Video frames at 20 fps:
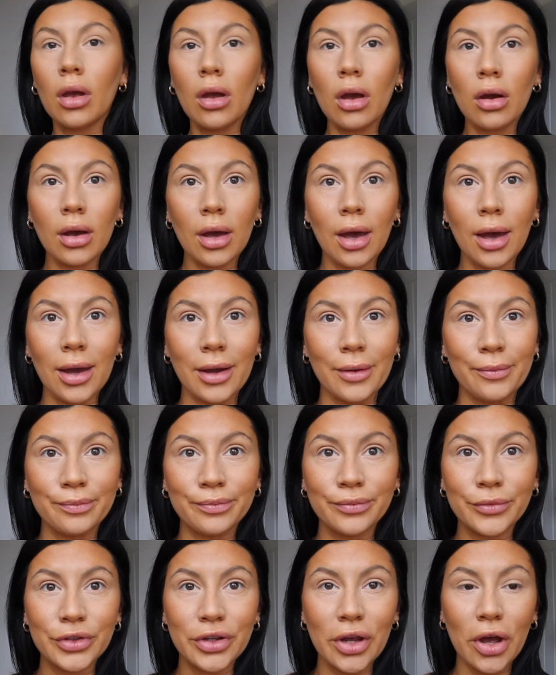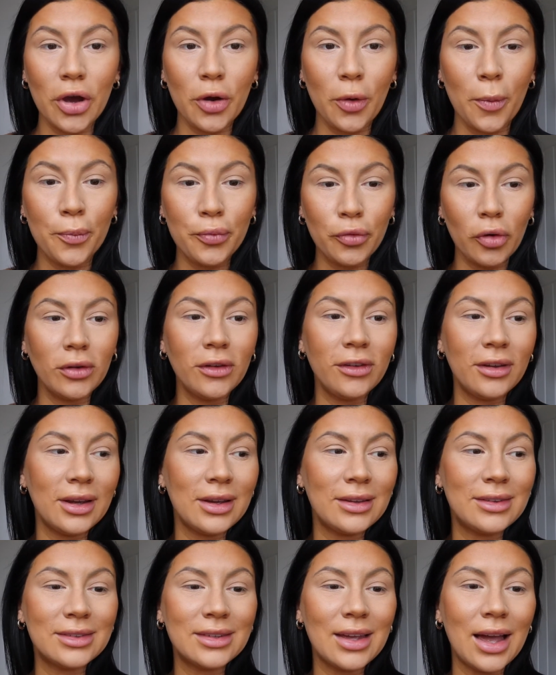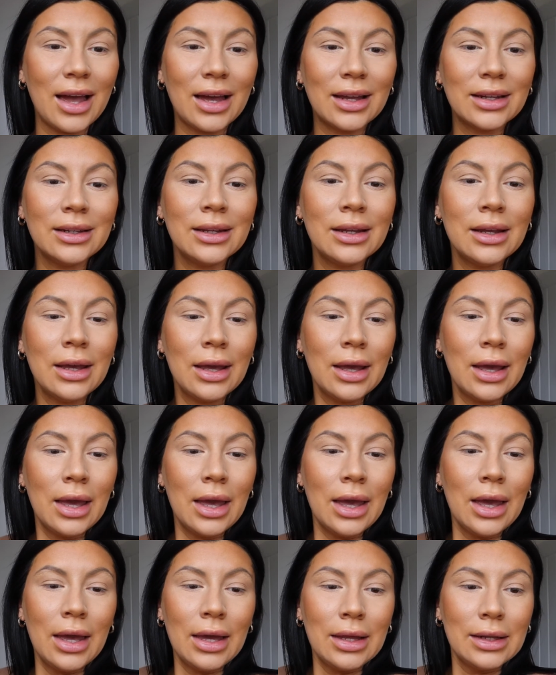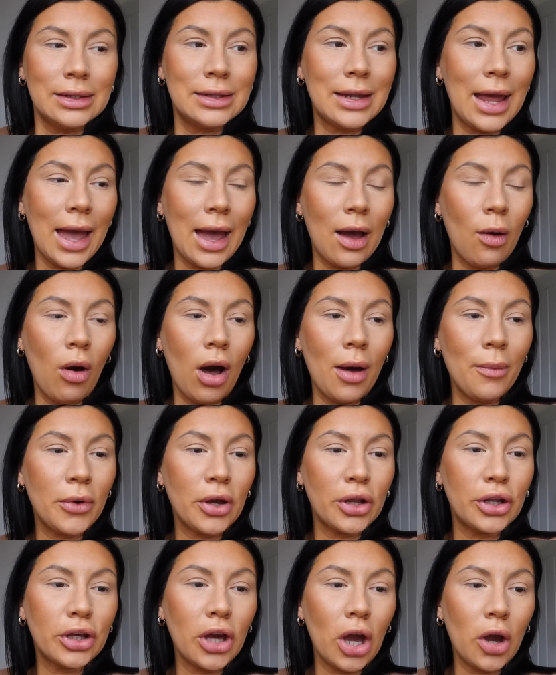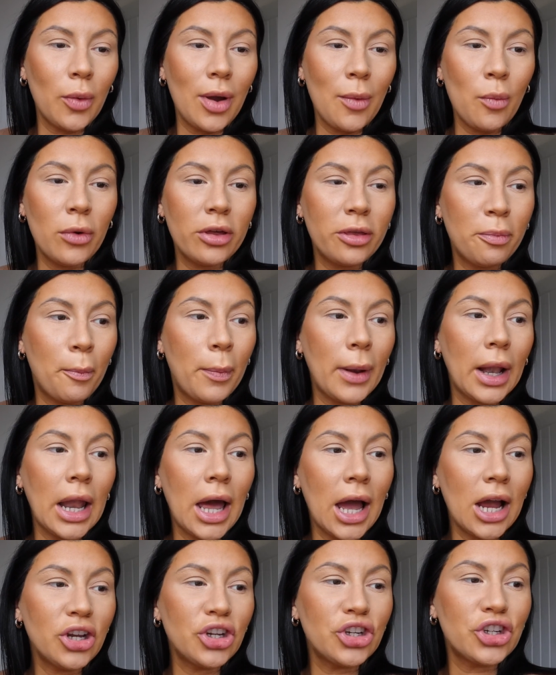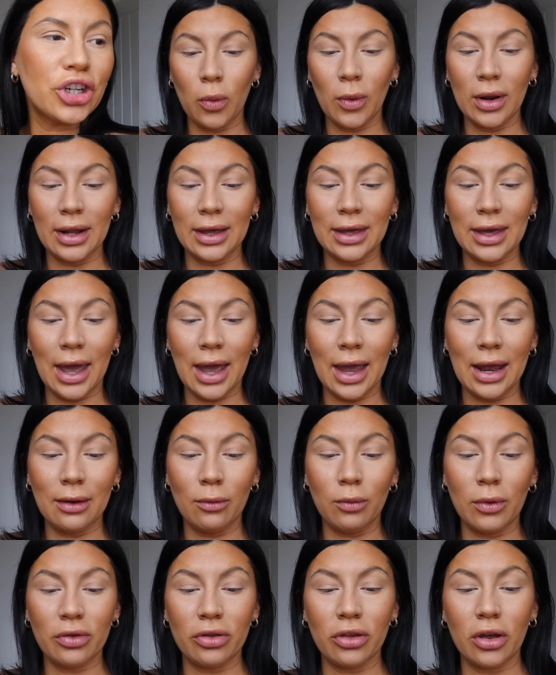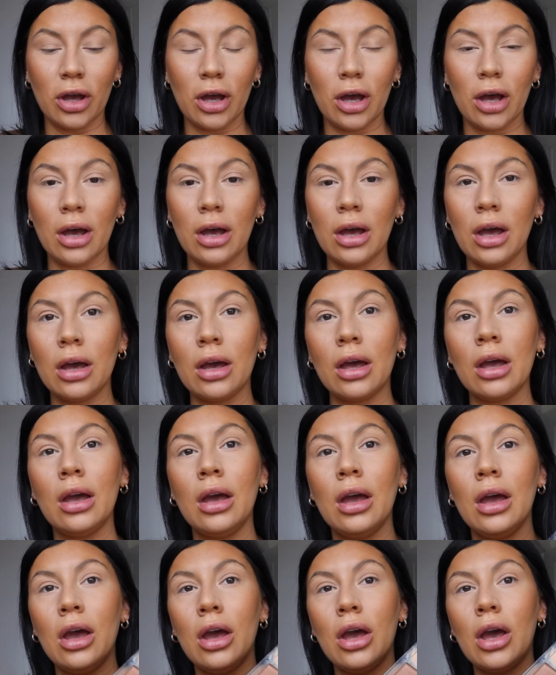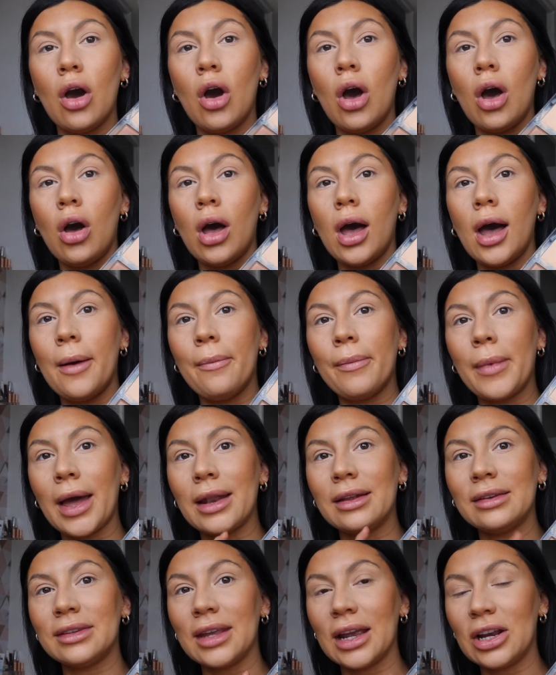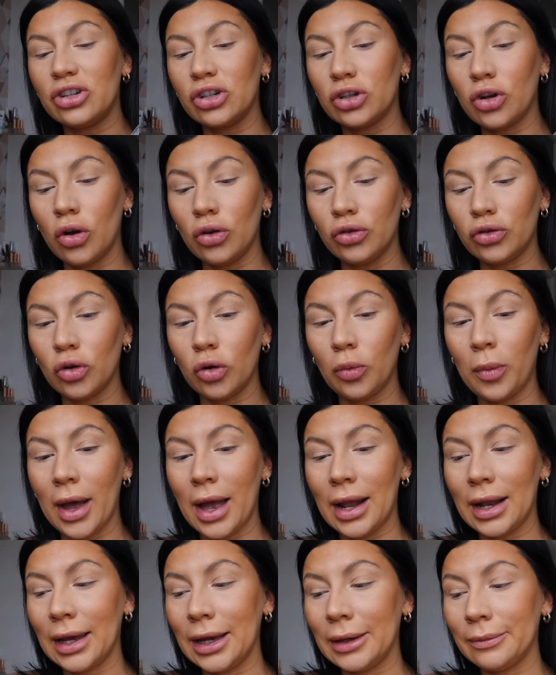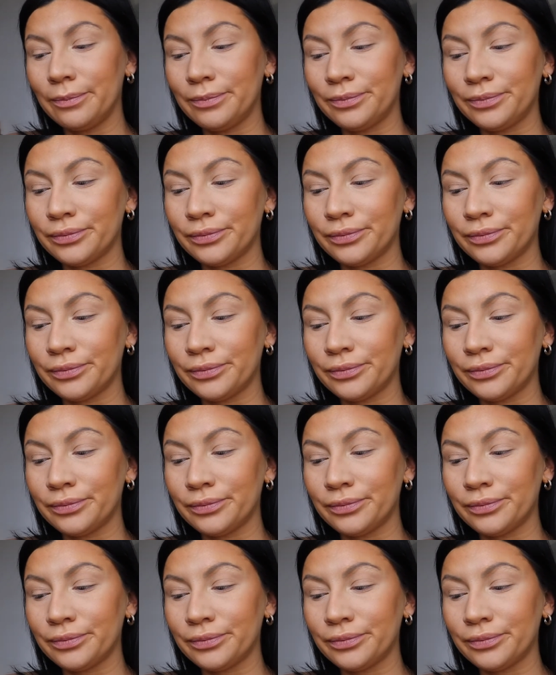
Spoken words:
Okay, so bronzing is done. Now I'm going to go in with blush. Go in again with the Anastasia contour palette